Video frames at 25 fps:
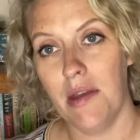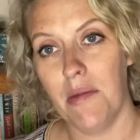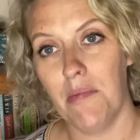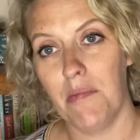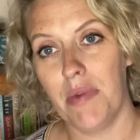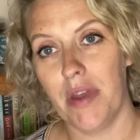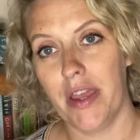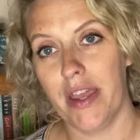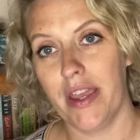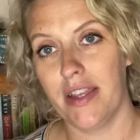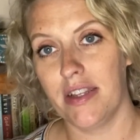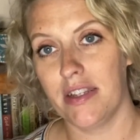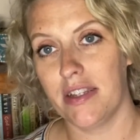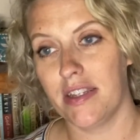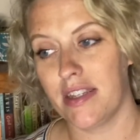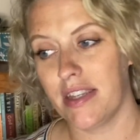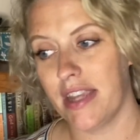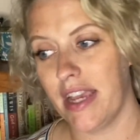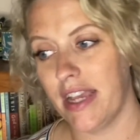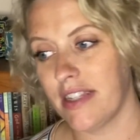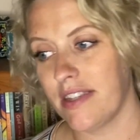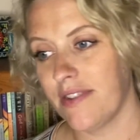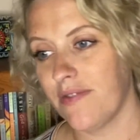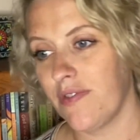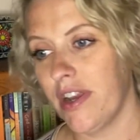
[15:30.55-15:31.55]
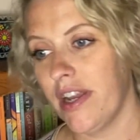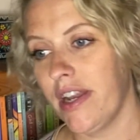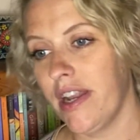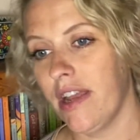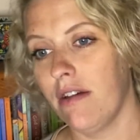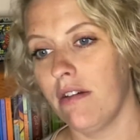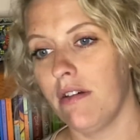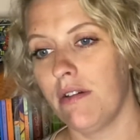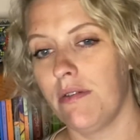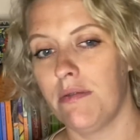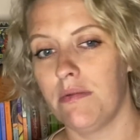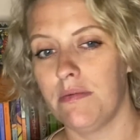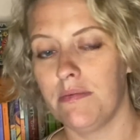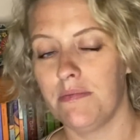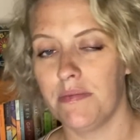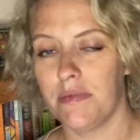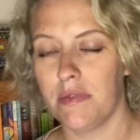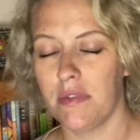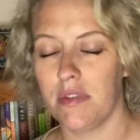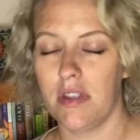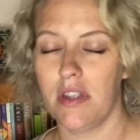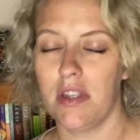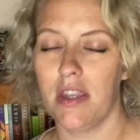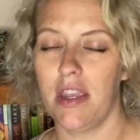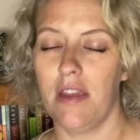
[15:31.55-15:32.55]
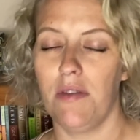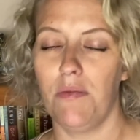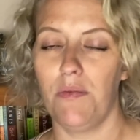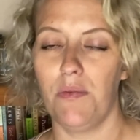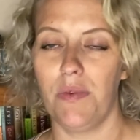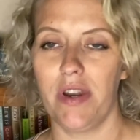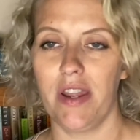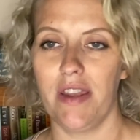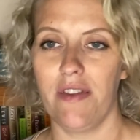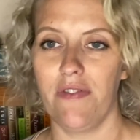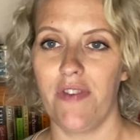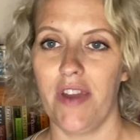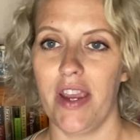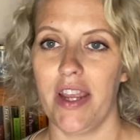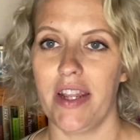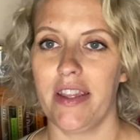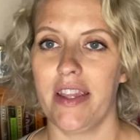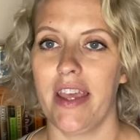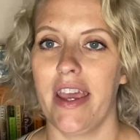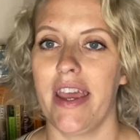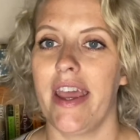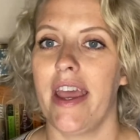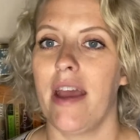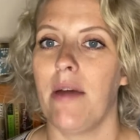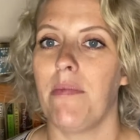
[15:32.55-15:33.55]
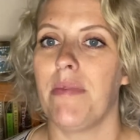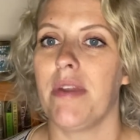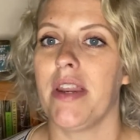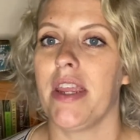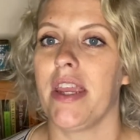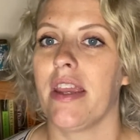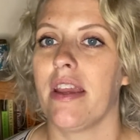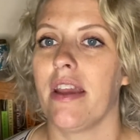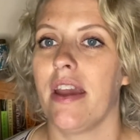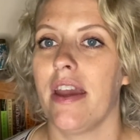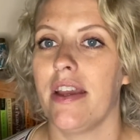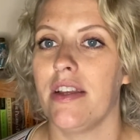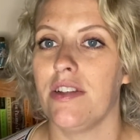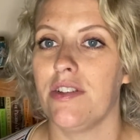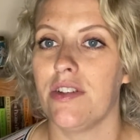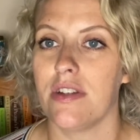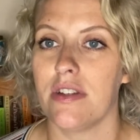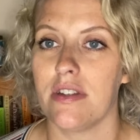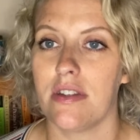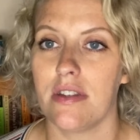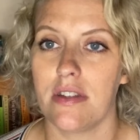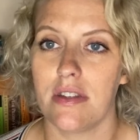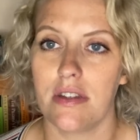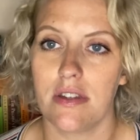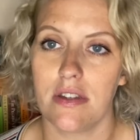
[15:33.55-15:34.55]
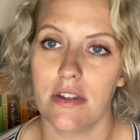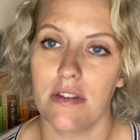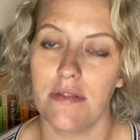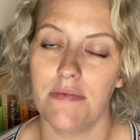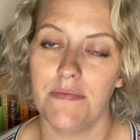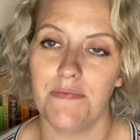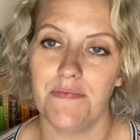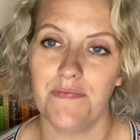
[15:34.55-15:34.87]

but as of right now, when I find that happening, I just